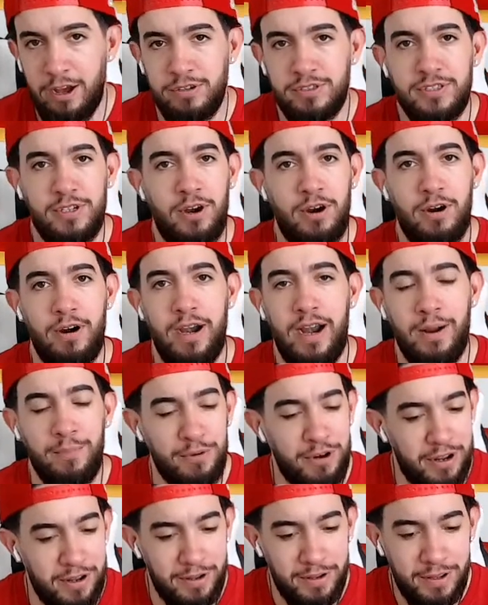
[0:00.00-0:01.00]
Sorry, I'm
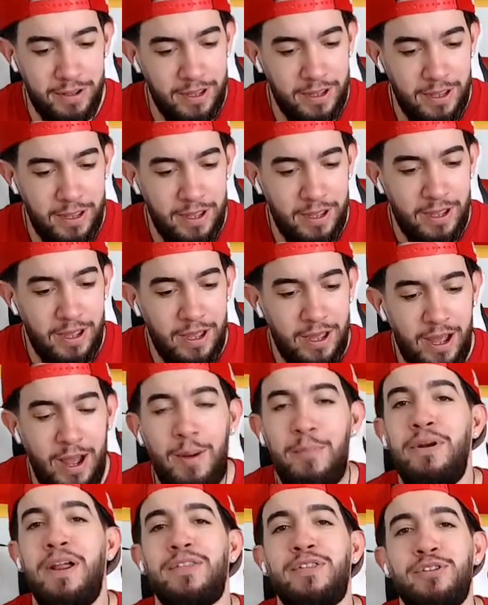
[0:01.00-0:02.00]
gonna have